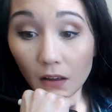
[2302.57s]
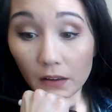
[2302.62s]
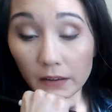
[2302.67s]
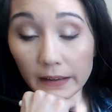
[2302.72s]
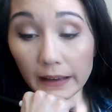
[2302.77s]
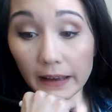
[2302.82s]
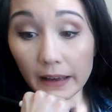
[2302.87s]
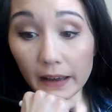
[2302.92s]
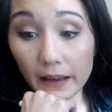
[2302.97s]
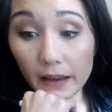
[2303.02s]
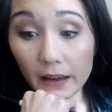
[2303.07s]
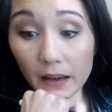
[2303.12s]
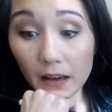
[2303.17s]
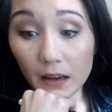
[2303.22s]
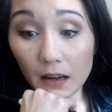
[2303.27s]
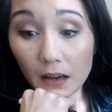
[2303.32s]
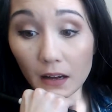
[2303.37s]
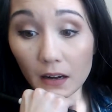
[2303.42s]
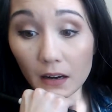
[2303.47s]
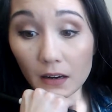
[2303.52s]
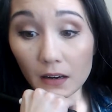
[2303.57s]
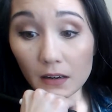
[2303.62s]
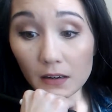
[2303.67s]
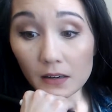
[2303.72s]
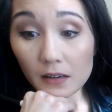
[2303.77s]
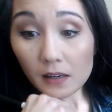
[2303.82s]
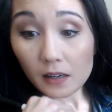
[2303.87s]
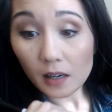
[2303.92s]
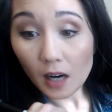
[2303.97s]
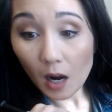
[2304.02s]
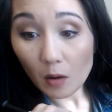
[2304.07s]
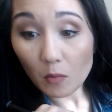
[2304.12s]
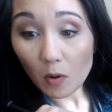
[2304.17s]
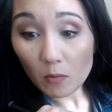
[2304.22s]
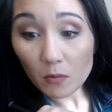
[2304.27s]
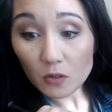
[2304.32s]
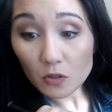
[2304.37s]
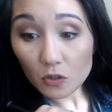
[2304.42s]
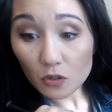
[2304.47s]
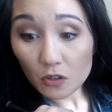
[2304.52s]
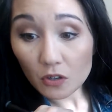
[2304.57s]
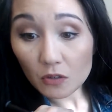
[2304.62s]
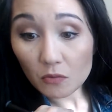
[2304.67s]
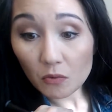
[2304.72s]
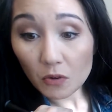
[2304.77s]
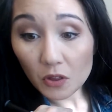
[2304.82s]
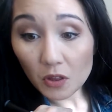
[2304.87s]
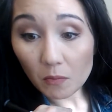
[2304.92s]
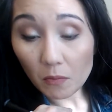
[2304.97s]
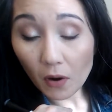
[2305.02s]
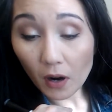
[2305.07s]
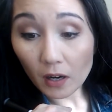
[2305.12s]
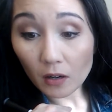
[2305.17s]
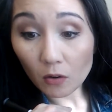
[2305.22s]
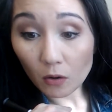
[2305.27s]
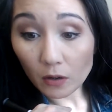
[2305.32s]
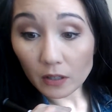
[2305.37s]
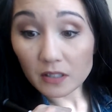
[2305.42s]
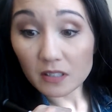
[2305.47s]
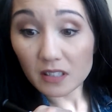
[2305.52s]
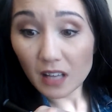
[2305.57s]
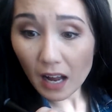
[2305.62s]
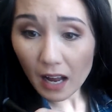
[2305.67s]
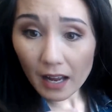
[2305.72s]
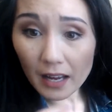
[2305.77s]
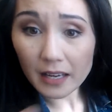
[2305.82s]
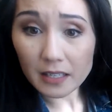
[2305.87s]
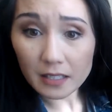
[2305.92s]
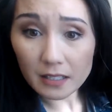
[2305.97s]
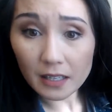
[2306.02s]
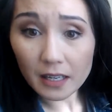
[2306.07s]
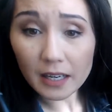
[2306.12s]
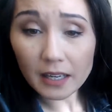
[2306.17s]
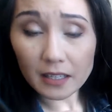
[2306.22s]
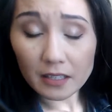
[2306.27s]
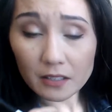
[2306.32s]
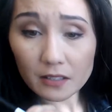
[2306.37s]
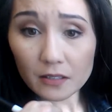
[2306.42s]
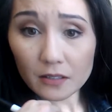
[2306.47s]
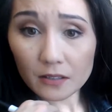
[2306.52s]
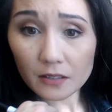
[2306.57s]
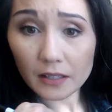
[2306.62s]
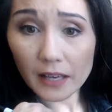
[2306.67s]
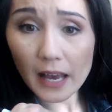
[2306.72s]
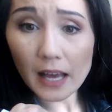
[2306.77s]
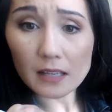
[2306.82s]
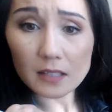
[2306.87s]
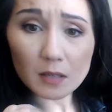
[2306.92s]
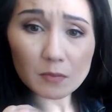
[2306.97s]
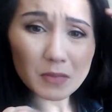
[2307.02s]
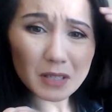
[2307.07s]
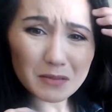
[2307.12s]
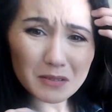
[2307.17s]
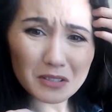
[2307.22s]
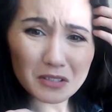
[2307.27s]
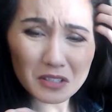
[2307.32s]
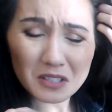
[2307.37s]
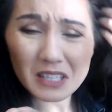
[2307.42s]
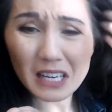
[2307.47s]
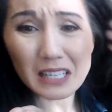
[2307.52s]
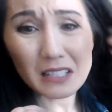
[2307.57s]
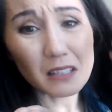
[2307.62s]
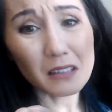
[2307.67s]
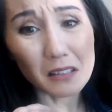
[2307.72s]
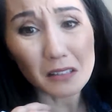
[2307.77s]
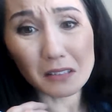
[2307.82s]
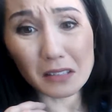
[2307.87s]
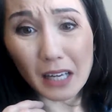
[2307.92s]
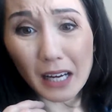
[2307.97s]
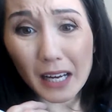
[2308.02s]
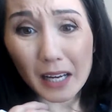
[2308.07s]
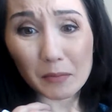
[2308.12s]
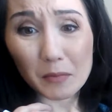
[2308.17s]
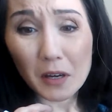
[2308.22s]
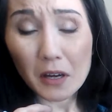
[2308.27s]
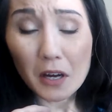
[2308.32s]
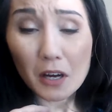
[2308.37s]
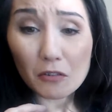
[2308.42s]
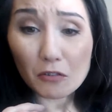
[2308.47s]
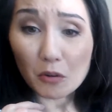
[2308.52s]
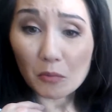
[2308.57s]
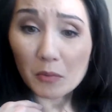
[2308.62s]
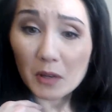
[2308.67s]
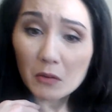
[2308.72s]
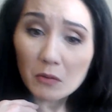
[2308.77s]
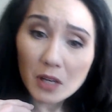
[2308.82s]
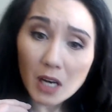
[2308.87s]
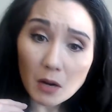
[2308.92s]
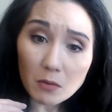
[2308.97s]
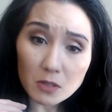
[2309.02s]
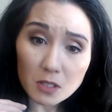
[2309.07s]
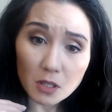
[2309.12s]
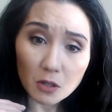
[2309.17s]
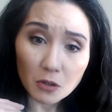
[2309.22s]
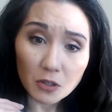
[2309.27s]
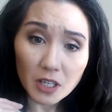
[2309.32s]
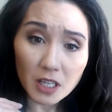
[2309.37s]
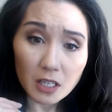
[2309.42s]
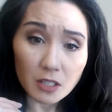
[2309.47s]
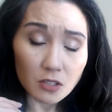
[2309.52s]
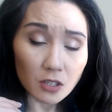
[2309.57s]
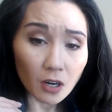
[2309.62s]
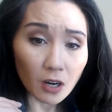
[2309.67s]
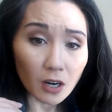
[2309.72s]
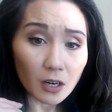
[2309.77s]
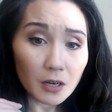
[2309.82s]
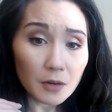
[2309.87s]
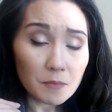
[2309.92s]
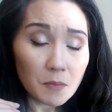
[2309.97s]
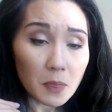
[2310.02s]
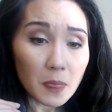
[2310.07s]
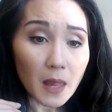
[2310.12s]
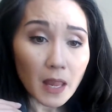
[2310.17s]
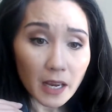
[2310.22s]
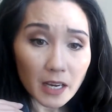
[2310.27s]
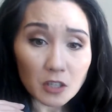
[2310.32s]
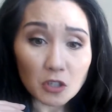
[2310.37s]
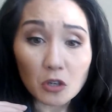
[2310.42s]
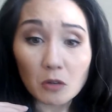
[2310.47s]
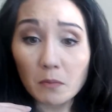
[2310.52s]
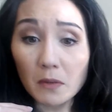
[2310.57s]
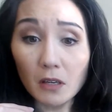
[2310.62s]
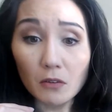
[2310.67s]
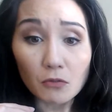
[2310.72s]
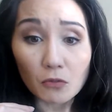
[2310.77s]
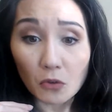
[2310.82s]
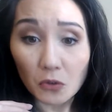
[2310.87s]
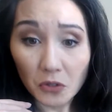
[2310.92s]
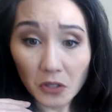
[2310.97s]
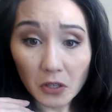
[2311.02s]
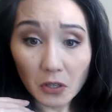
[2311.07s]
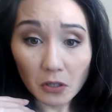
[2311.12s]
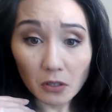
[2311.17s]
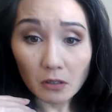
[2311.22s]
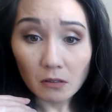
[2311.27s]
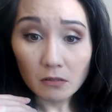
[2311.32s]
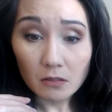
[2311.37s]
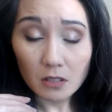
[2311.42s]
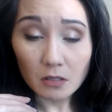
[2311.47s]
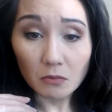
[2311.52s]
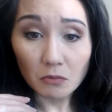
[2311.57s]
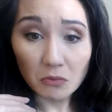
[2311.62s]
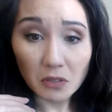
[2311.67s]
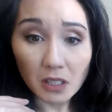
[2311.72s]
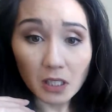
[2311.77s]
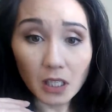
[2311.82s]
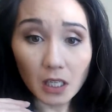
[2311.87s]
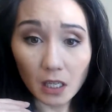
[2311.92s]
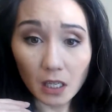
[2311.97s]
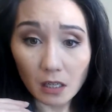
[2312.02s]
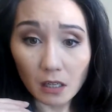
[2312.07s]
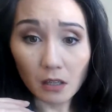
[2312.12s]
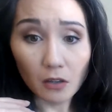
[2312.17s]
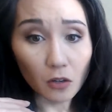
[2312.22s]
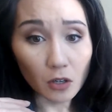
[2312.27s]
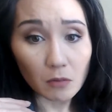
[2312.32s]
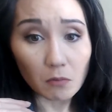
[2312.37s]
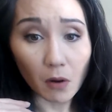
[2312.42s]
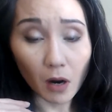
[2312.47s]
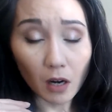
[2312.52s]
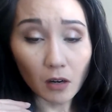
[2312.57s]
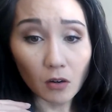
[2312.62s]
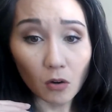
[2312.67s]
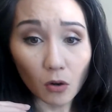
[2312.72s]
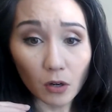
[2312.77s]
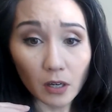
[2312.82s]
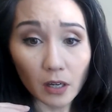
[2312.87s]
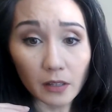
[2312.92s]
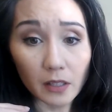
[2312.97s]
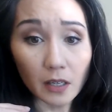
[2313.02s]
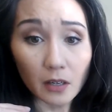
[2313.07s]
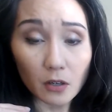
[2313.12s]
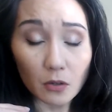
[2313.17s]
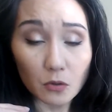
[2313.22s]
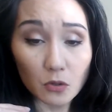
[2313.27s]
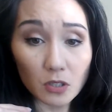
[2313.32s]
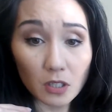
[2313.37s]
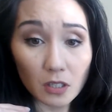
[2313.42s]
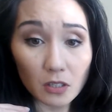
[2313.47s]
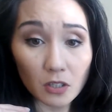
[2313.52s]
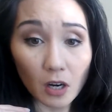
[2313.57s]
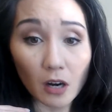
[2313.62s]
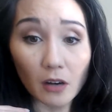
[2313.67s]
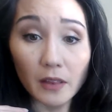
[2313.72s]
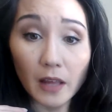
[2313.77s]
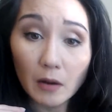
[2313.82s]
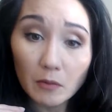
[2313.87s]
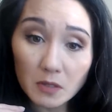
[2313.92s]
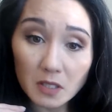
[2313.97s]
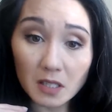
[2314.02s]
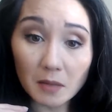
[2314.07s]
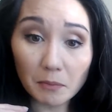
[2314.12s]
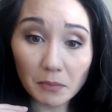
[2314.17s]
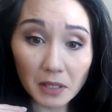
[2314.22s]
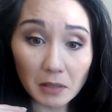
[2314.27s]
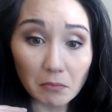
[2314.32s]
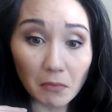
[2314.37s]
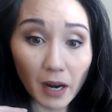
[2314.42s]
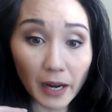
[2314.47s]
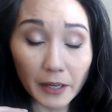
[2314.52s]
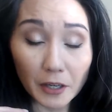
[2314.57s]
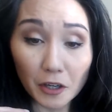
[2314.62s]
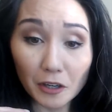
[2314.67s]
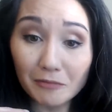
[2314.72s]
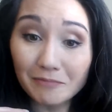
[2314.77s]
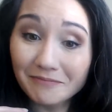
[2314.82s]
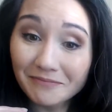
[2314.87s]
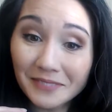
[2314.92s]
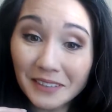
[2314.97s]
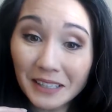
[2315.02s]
Yeah. I'm almost good with the bar chords. Nice. Yeah, sometimes it just takes a little time. For me, when I was learning guitar, it took me a full year to really get a good bar chord on the acoustic guitar, and that was the B minor.